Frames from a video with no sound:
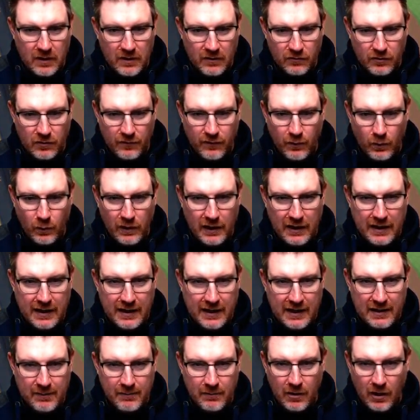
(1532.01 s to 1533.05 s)
So if you want to hit
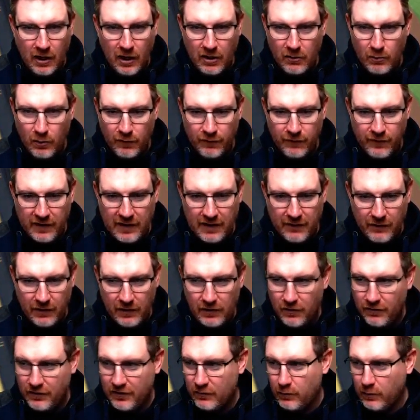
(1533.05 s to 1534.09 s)
him, I will forgive it
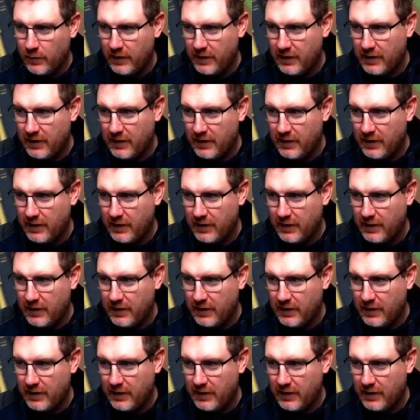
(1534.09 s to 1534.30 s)
on this one